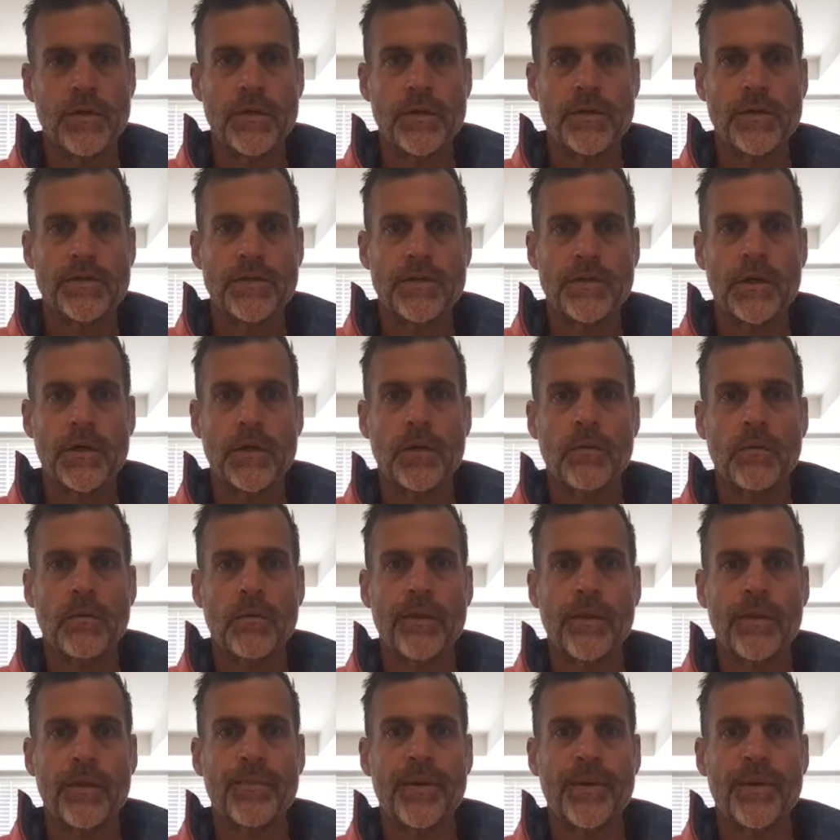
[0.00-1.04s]
So
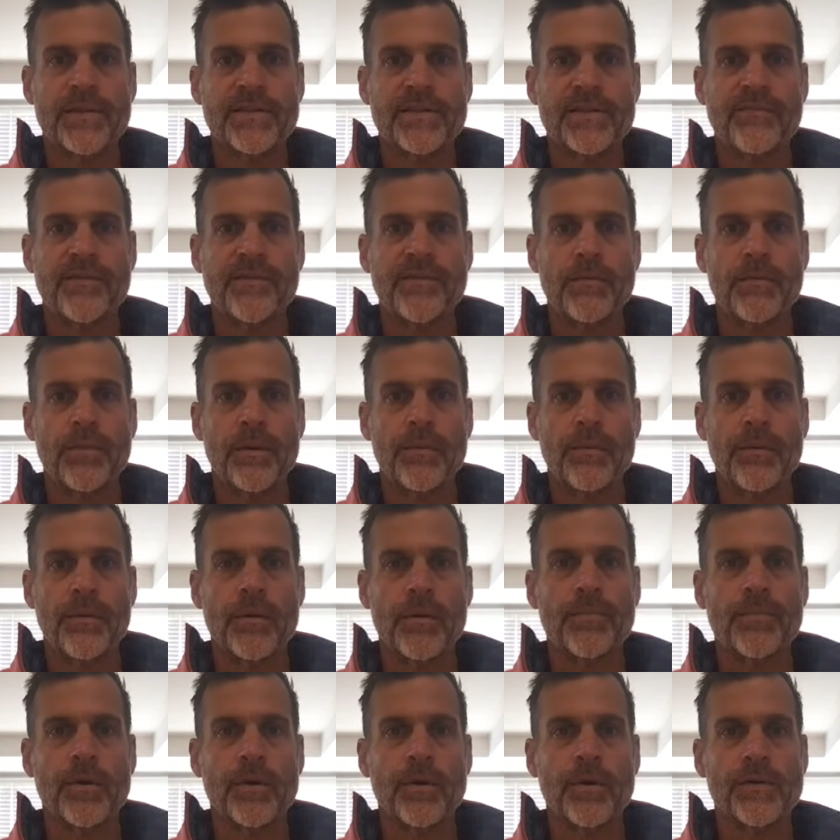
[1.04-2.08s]
when the big 17 millimeter
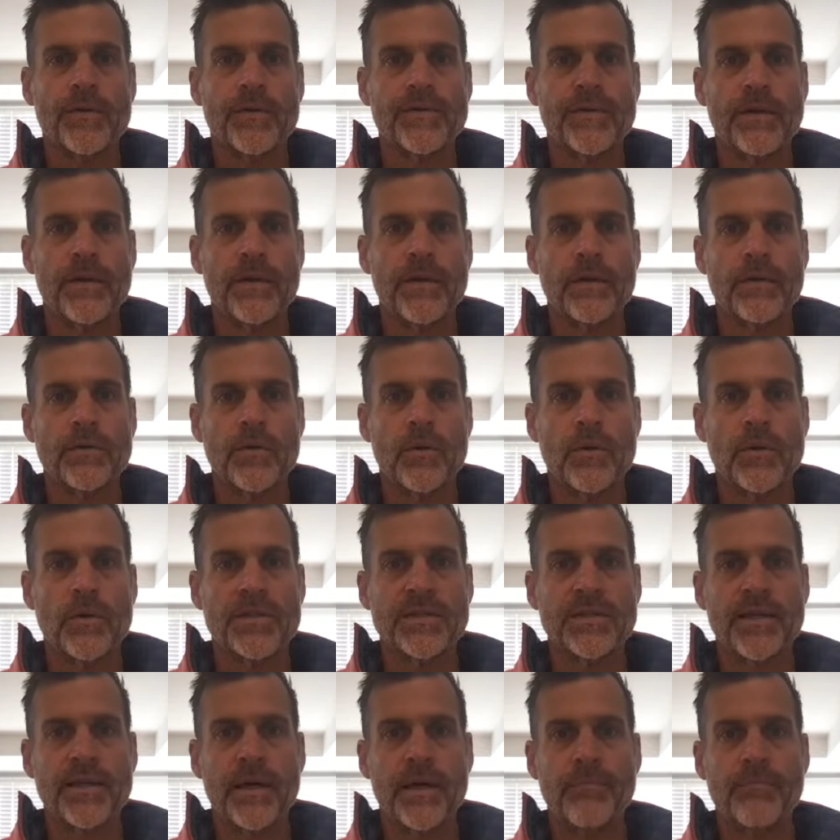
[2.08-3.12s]
bolt goes in there, torques
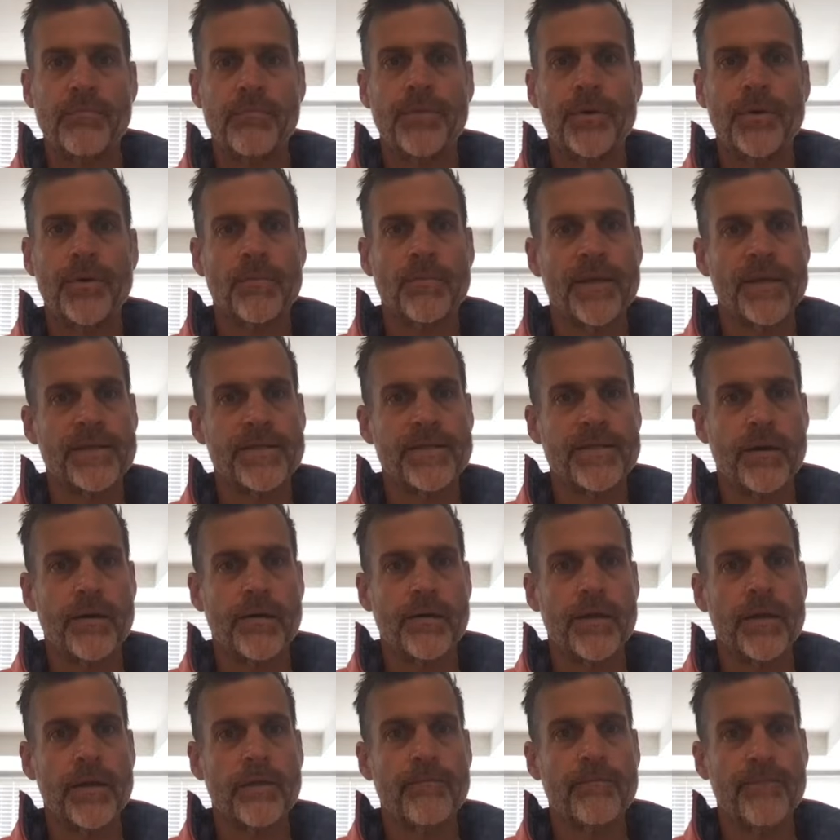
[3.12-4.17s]
down, boom, that's
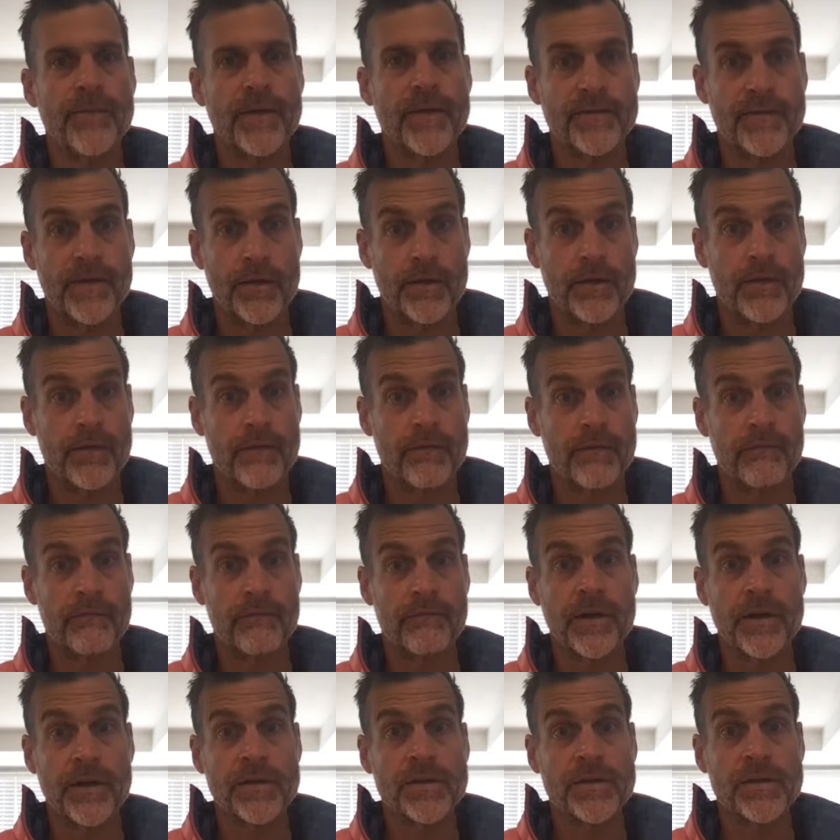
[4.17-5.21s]
held in. That's held in
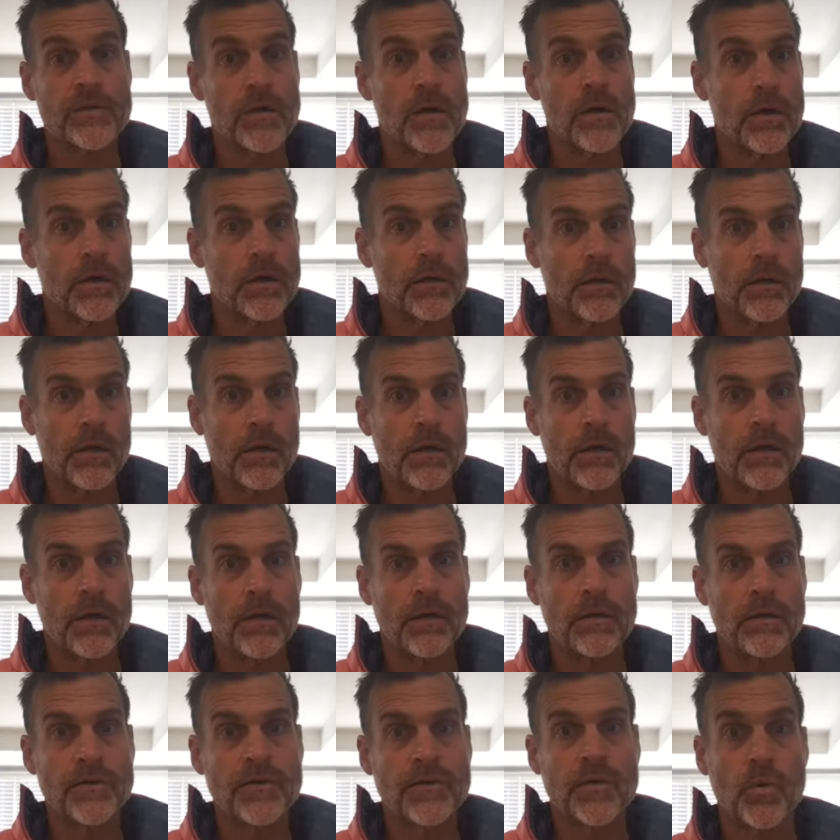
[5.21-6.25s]
very strong,
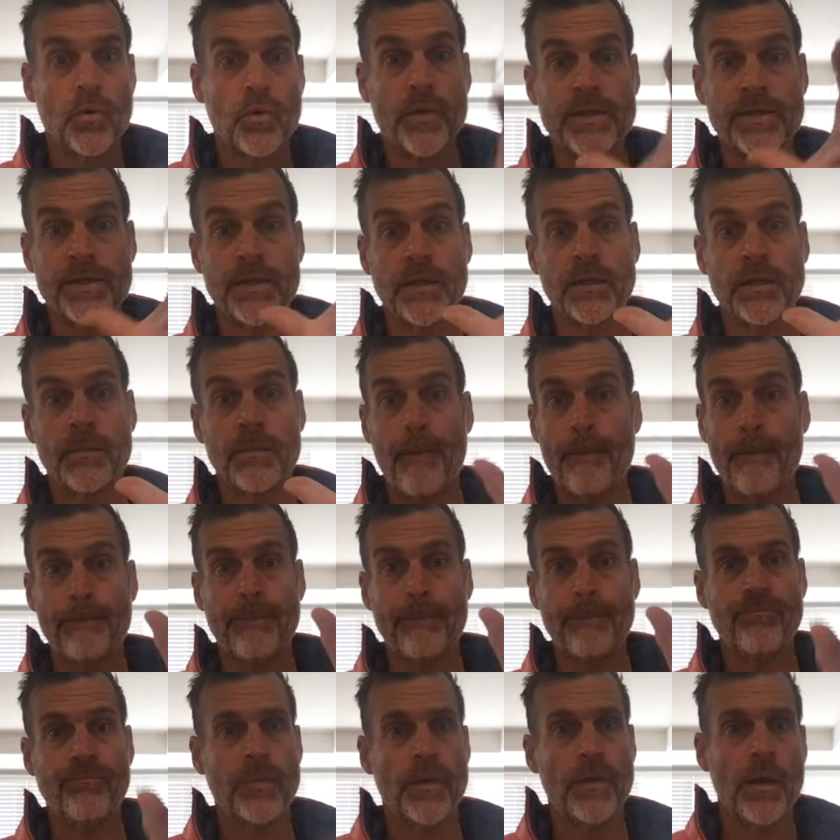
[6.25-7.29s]
squeezing,
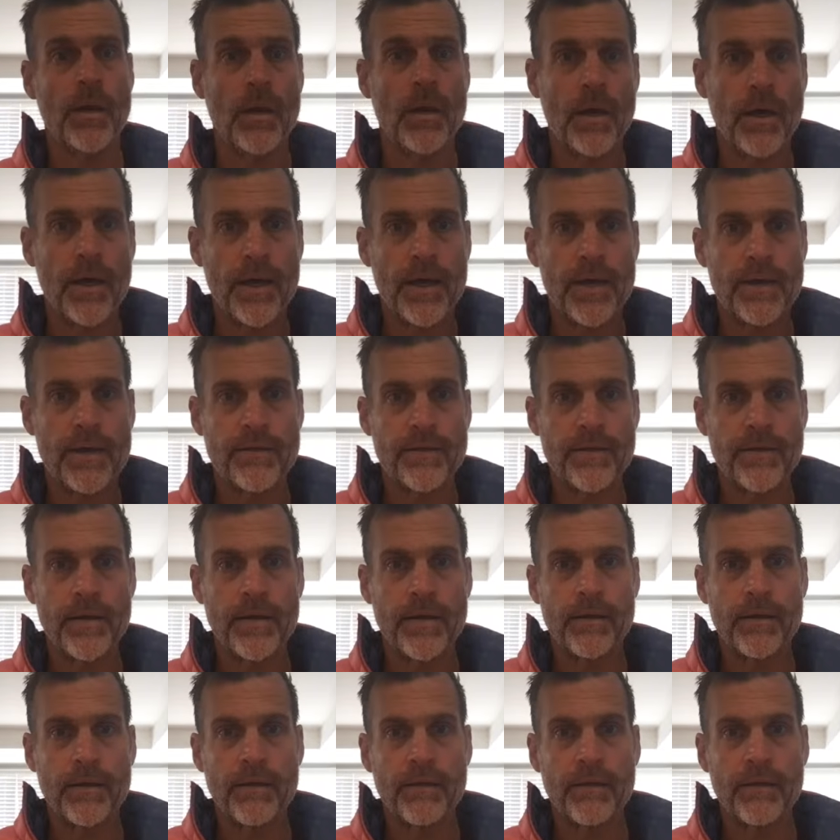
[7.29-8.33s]
and
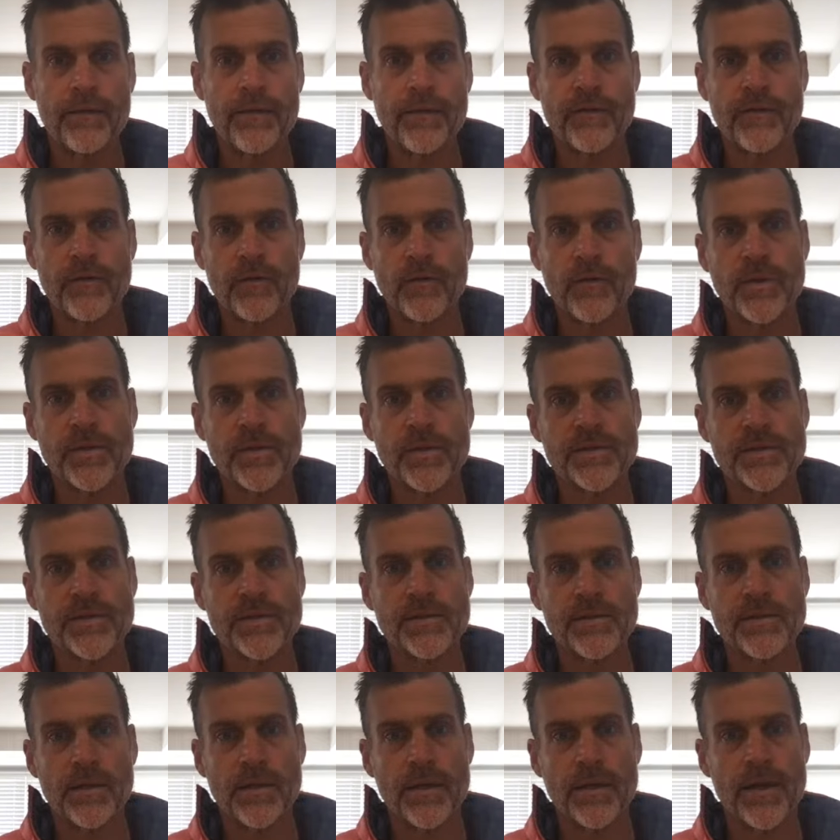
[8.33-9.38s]
then this
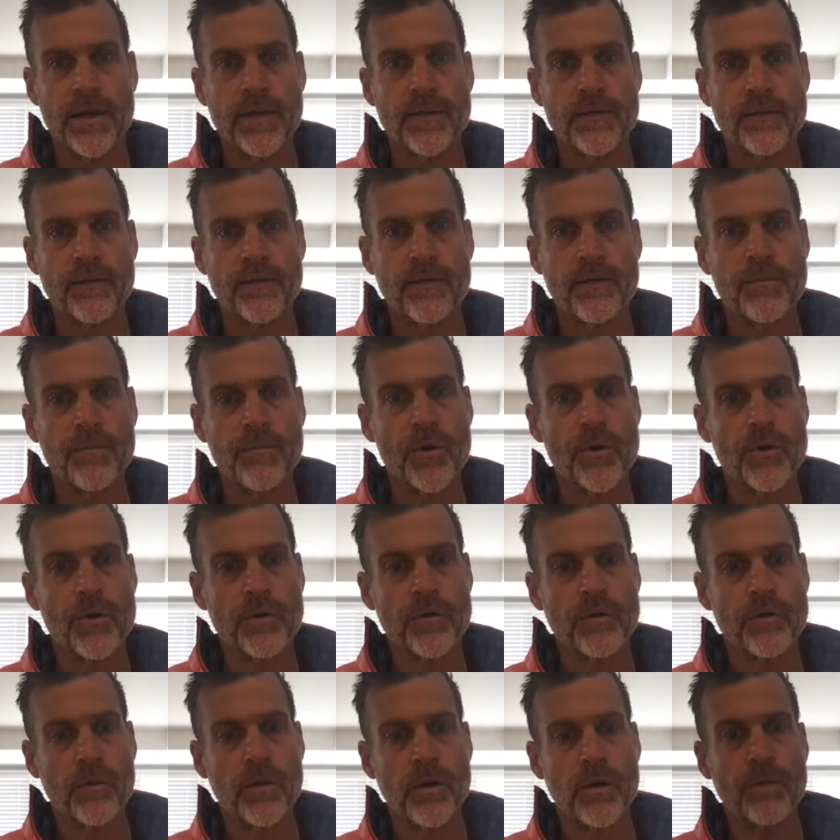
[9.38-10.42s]
squeezes against the motor
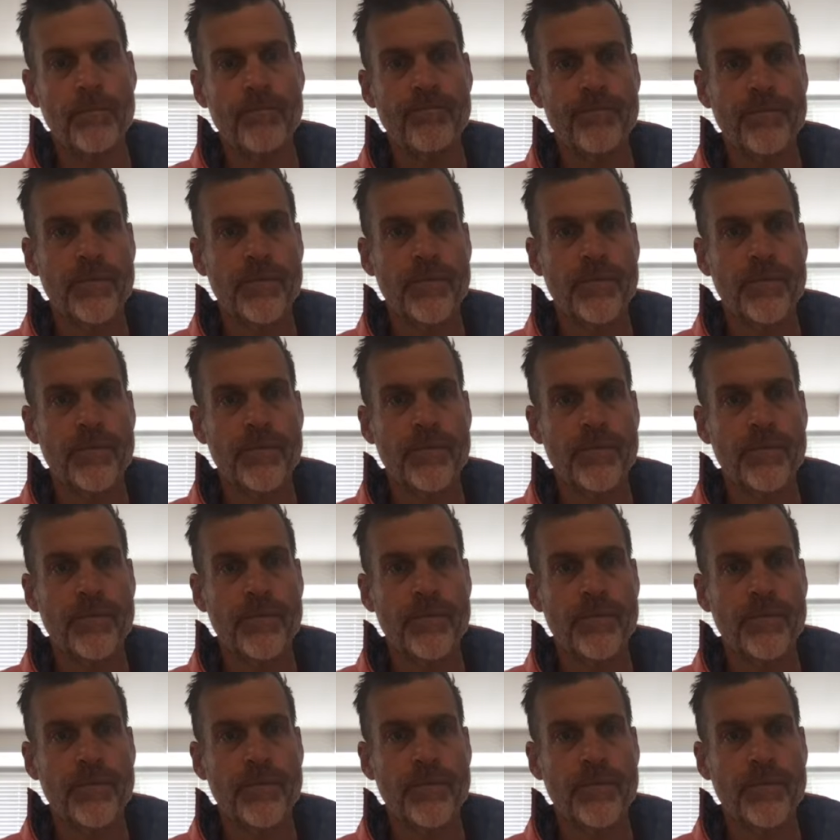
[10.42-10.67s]
as well.